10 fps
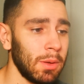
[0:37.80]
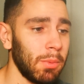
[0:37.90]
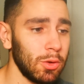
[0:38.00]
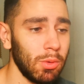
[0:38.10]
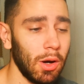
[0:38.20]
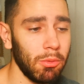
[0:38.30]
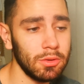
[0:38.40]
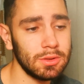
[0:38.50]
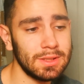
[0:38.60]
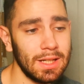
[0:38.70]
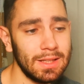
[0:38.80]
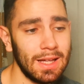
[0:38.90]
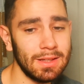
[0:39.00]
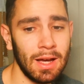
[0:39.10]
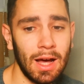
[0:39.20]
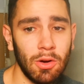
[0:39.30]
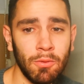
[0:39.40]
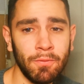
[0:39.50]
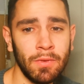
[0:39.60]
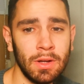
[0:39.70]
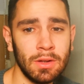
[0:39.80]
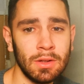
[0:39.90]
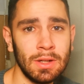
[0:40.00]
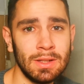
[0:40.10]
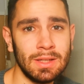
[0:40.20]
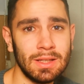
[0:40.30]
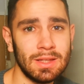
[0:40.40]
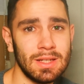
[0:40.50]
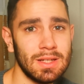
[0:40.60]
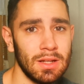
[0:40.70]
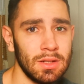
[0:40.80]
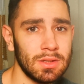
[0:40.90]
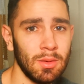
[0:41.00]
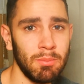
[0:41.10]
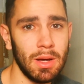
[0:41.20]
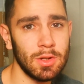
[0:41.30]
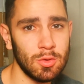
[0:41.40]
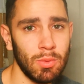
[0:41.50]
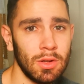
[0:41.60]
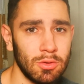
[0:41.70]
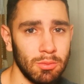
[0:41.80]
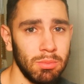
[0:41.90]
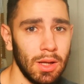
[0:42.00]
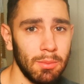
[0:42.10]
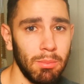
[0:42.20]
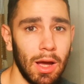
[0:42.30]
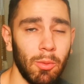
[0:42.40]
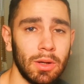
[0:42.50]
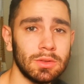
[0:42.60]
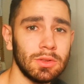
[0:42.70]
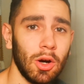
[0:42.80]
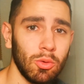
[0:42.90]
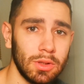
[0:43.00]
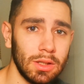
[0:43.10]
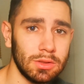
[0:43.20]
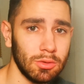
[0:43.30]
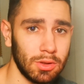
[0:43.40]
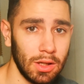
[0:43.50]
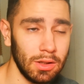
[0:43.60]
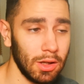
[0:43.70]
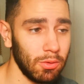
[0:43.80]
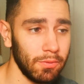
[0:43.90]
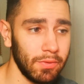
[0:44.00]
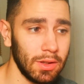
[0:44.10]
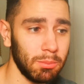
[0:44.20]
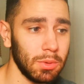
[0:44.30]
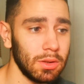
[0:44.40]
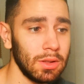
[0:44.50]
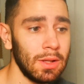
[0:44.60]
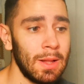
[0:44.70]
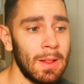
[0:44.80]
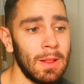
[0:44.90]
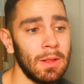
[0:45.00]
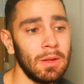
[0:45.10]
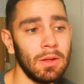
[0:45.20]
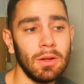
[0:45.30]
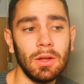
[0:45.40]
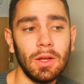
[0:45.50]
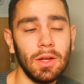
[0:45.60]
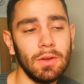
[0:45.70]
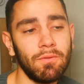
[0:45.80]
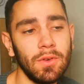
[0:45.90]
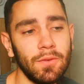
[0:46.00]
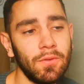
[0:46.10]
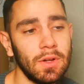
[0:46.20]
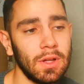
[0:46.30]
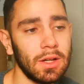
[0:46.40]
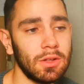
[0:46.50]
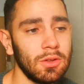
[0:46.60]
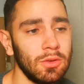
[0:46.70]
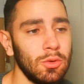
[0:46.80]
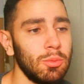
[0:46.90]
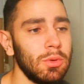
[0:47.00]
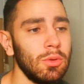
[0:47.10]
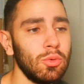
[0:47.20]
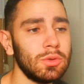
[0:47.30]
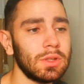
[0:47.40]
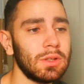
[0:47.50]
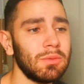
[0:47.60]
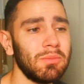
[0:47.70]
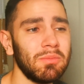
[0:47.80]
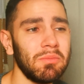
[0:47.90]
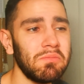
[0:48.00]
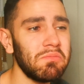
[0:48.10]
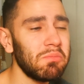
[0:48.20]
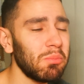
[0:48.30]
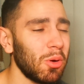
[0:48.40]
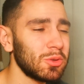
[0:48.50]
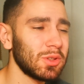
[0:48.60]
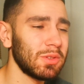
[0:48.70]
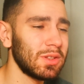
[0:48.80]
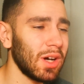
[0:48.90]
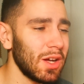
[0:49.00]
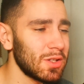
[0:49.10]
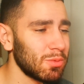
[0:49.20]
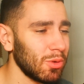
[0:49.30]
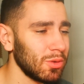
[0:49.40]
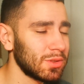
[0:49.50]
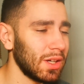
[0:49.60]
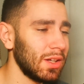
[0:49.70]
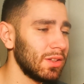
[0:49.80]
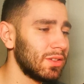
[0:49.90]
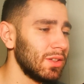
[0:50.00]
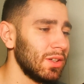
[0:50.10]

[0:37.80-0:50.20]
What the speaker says: by the way, I wanted to say that I don't think that this is the best way to play Blackwings nowadays. Okay, I don't think, but if you feel like you've been losing most of the dice rolls and